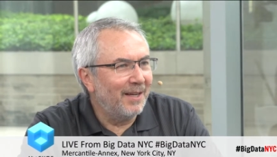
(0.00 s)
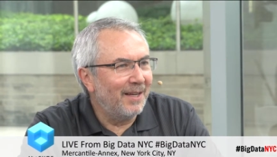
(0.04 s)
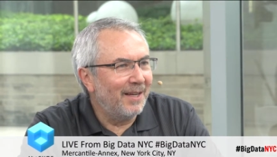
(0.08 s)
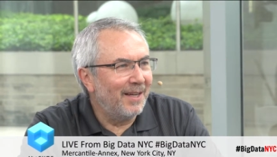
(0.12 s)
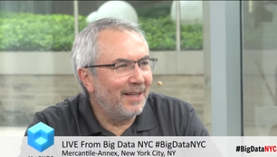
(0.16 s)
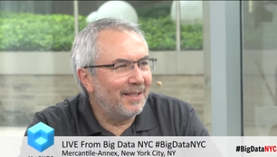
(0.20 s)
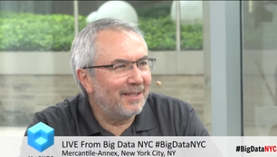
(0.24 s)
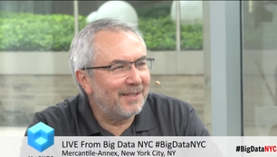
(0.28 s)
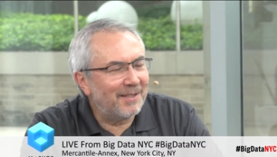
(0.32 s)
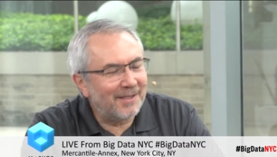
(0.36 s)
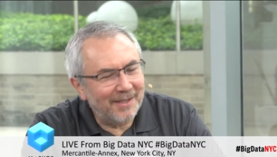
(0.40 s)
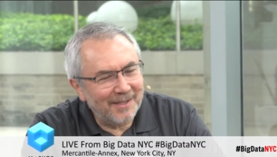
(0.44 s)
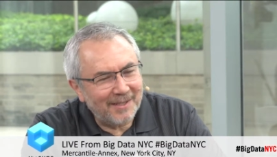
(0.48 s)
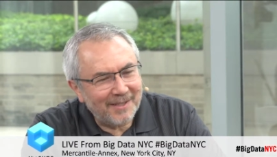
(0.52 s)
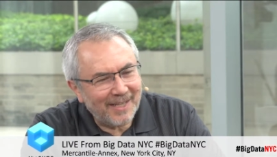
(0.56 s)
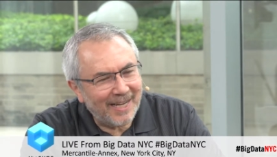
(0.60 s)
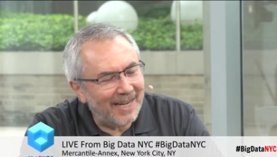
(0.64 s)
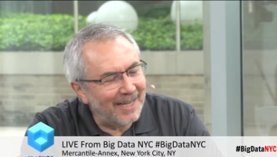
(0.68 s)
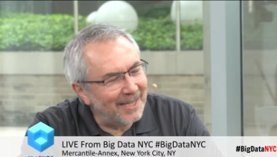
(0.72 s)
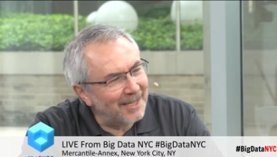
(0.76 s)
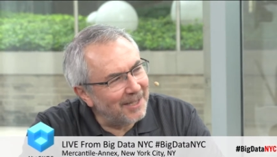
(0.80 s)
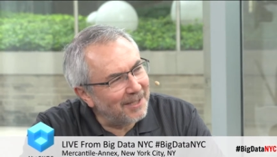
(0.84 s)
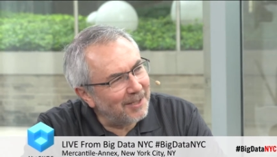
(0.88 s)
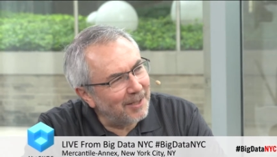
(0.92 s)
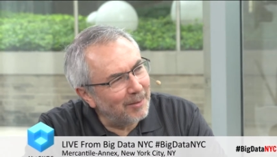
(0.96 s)
it's
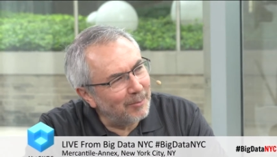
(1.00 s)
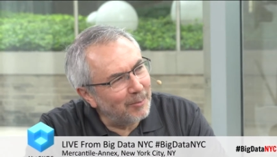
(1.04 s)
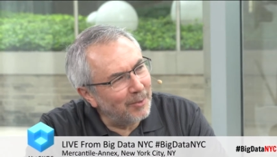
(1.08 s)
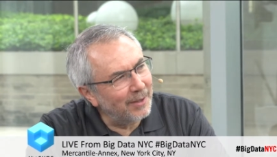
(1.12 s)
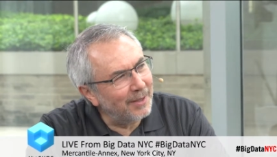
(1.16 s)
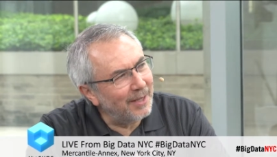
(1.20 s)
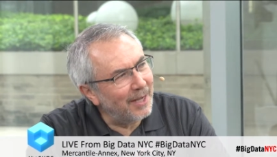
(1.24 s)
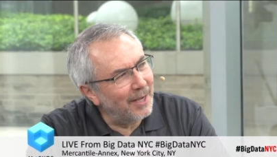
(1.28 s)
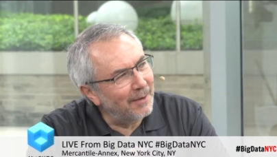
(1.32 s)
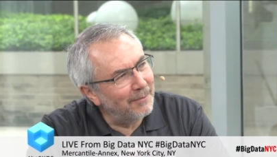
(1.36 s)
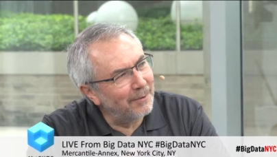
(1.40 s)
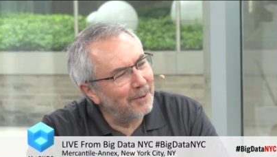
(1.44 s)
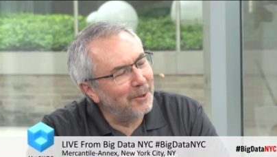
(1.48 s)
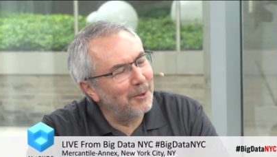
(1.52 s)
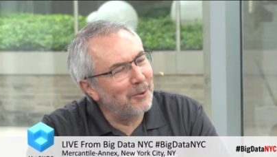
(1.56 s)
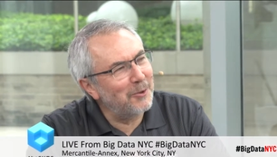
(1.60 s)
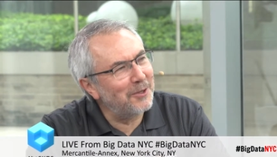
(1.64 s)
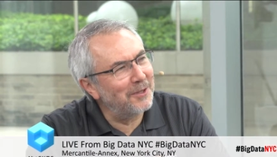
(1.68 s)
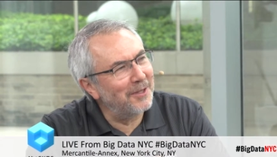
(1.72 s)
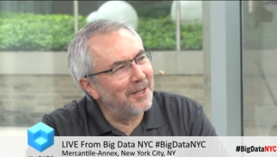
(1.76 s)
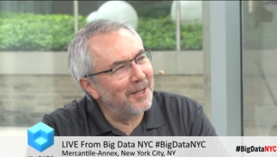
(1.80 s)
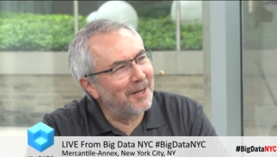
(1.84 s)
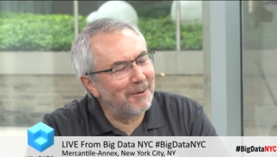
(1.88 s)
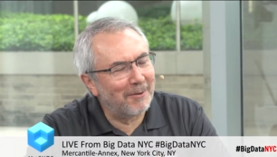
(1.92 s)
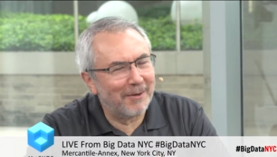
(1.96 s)
kind of somewhat
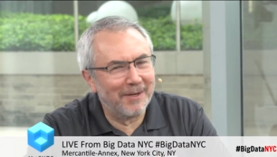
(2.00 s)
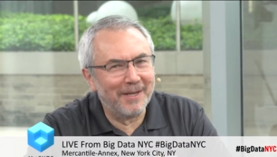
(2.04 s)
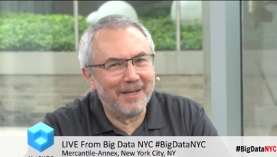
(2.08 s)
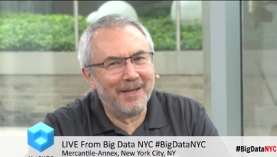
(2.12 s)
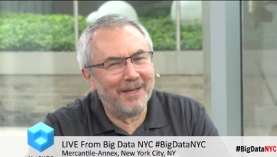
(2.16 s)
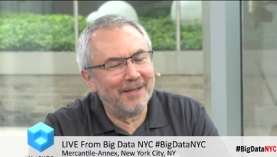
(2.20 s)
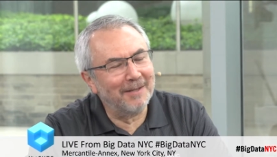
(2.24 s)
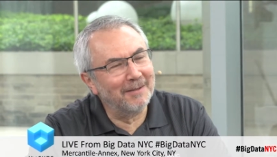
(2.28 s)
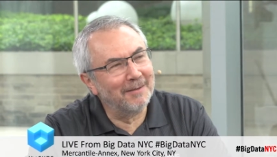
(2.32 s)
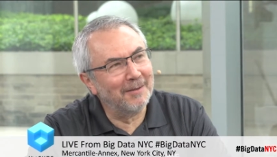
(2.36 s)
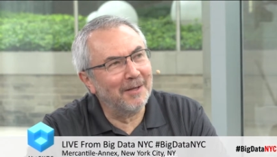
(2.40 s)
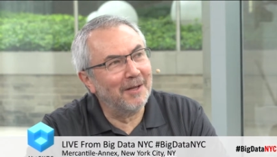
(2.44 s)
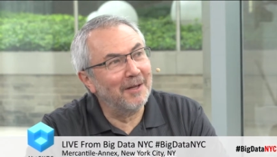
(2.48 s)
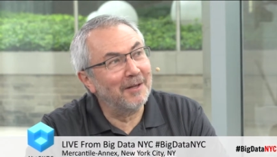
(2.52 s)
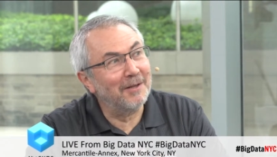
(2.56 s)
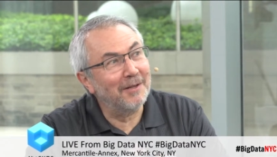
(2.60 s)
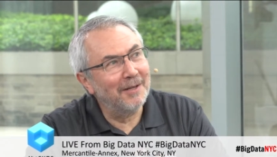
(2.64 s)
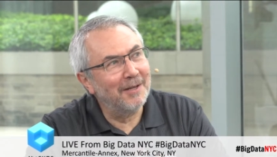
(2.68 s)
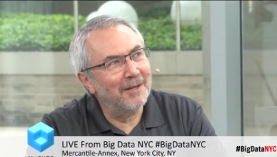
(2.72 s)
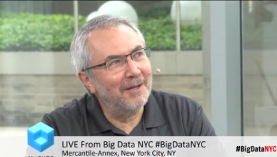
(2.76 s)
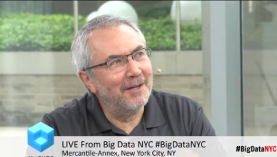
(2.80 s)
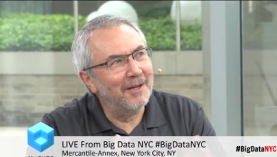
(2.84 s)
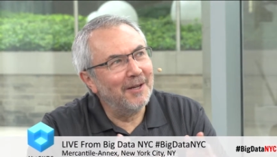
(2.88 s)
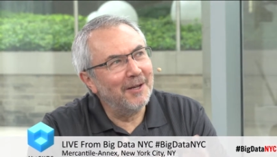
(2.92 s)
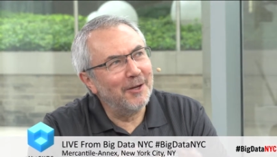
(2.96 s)
evolutionary and
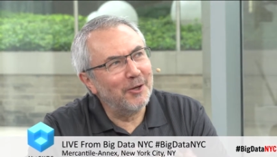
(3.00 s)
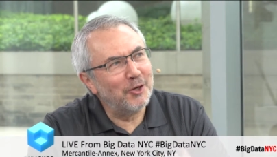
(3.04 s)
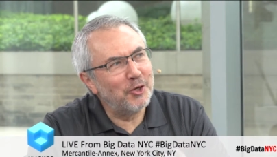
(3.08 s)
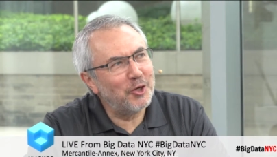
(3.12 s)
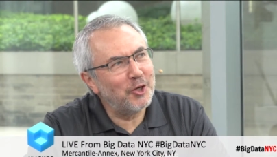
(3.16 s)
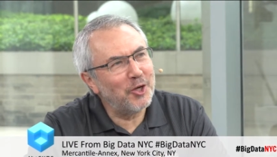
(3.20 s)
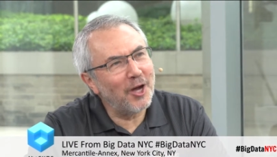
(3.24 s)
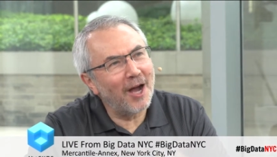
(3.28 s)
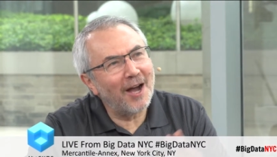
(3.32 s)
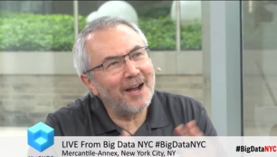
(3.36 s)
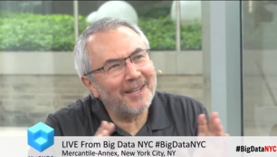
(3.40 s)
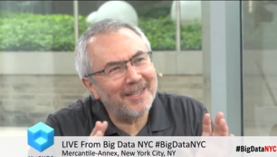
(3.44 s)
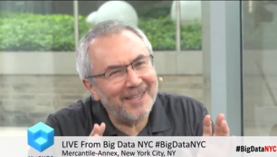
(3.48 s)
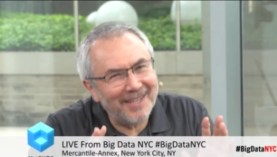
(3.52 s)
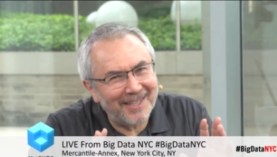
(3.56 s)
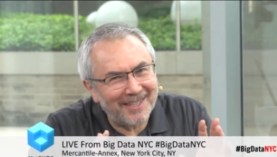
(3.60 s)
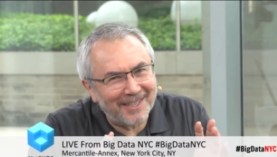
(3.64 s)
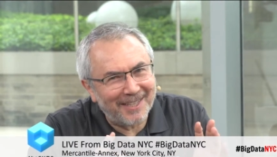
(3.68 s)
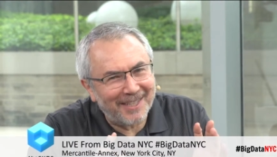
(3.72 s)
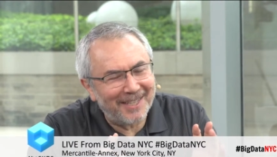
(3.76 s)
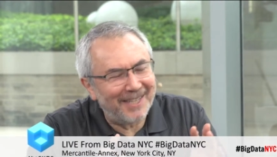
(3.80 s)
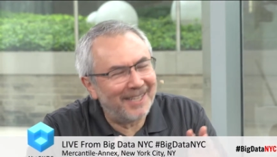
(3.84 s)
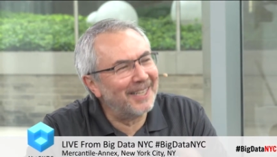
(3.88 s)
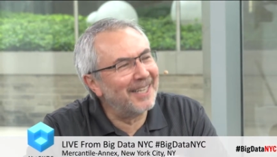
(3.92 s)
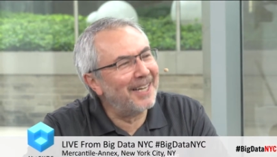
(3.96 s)

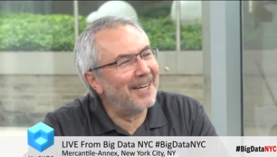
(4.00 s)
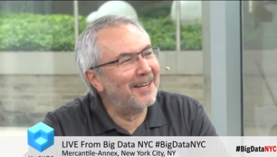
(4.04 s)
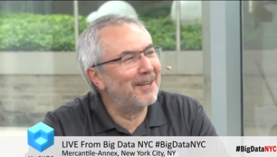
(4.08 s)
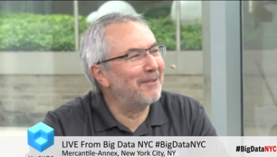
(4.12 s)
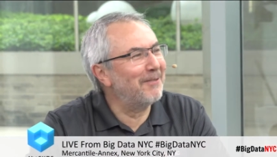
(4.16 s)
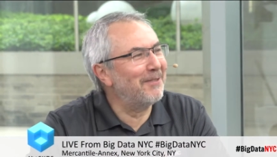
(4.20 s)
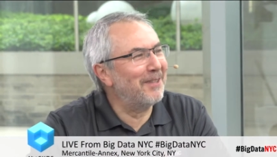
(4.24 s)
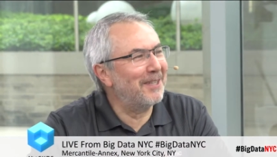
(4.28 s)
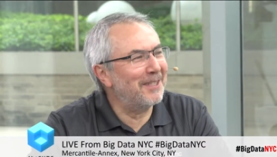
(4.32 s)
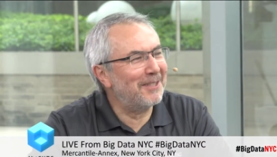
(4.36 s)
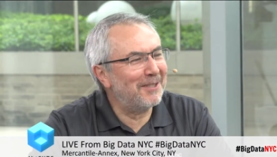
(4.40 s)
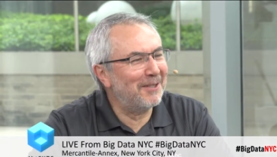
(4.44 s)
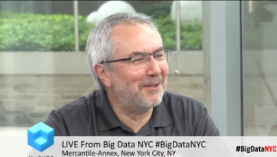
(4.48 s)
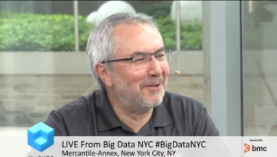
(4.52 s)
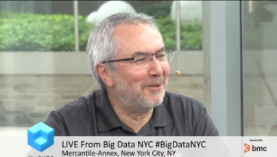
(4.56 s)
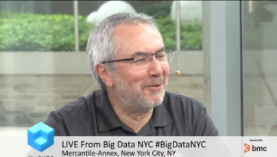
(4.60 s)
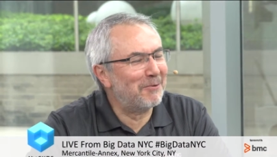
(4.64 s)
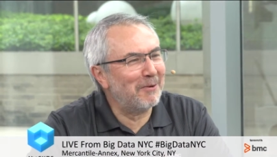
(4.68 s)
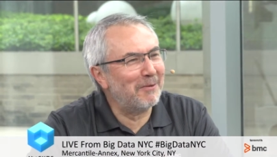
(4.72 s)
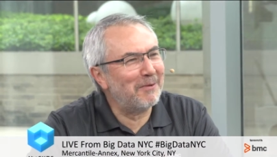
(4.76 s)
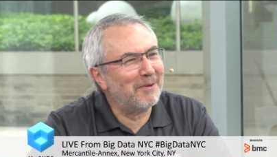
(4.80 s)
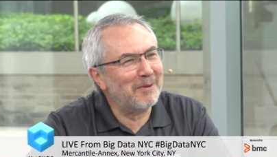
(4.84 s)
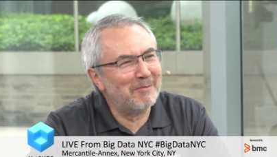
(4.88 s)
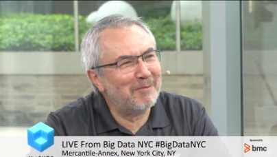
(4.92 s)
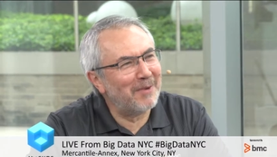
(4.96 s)
shockingly, a lot of this is
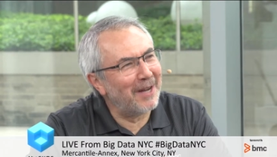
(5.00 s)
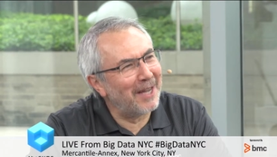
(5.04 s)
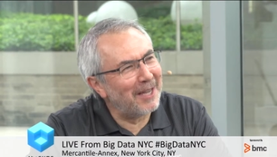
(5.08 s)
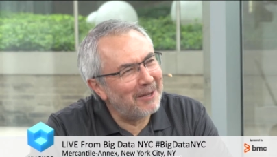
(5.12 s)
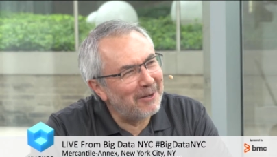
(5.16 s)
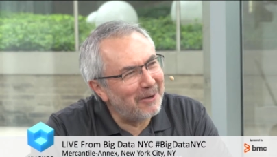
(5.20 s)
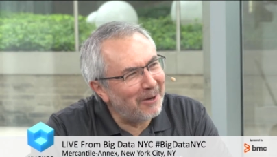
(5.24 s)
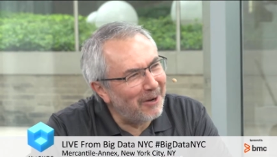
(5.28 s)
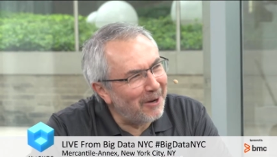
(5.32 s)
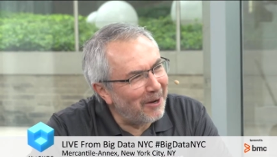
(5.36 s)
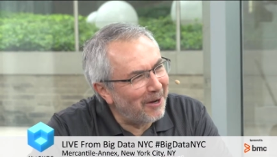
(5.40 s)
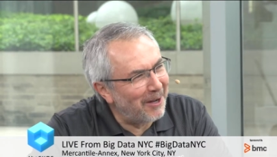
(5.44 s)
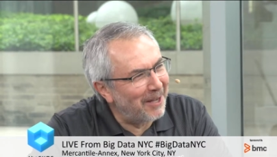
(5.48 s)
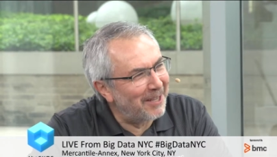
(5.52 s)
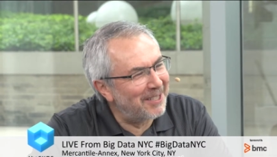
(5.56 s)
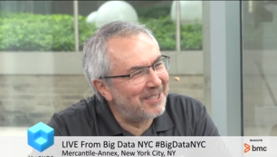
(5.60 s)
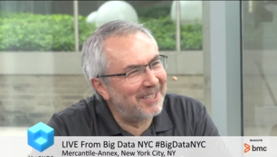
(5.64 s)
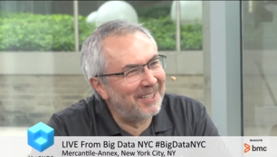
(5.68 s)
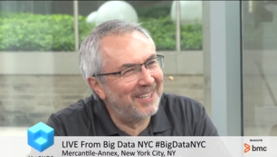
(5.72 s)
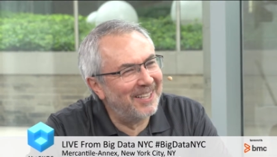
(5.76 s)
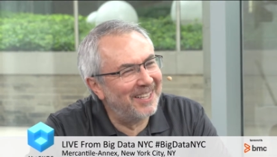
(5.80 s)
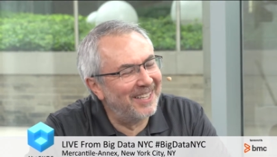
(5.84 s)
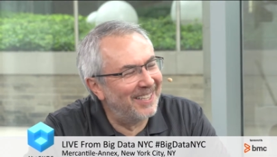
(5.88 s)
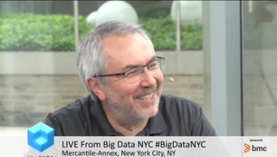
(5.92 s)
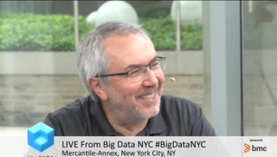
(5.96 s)
driven by cost.
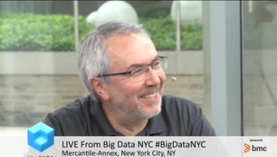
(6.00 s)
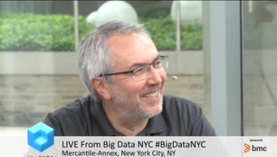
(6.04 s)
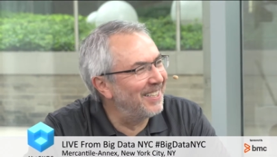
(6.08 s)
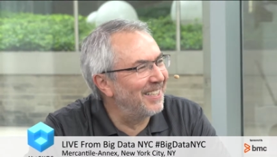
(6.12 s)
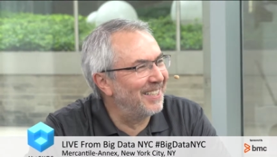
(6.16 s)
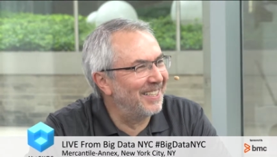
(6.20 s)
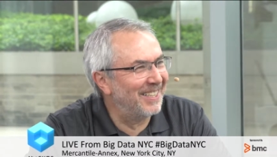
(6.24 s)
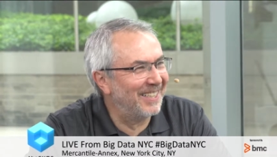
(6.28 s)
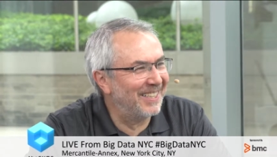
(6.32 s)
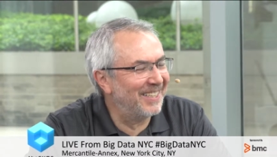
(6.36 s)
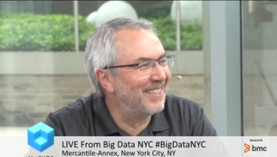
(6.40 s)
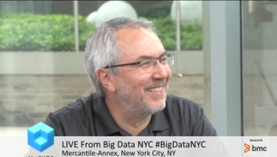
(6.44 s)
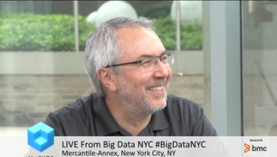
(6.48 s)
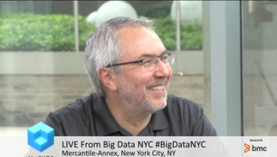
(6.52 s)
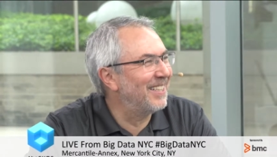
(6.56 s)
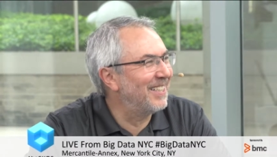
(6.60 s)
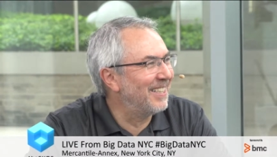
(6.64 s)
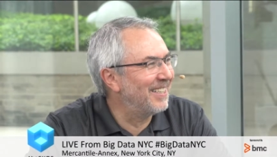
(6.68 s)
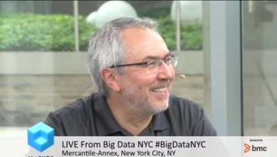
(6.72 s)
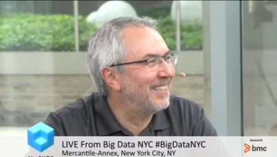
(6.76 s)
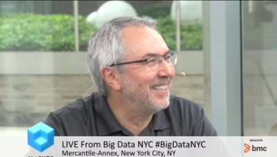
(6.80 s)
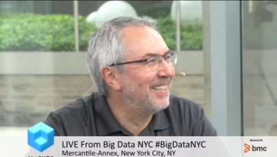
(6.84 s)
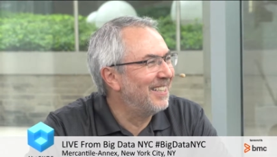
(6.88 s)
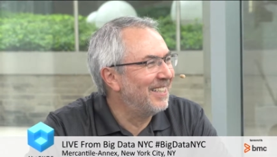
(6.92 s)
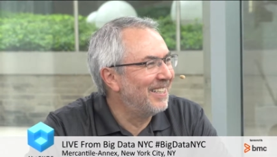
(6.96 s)
Yeah, of course. Right.
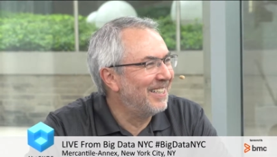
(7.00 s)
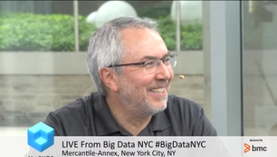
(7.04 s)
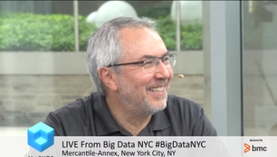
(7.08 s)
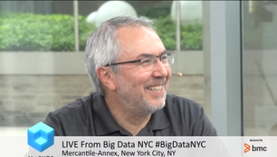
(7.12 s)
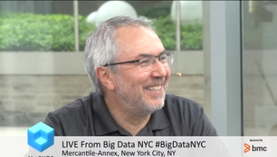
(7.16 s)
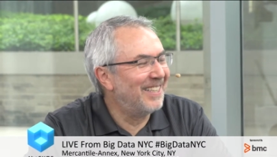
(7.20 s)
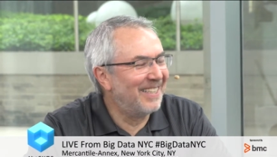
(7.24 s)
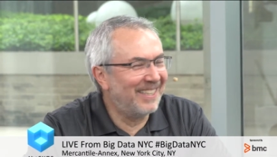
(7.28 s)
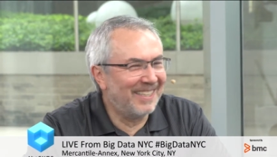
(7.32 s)
Well, uh,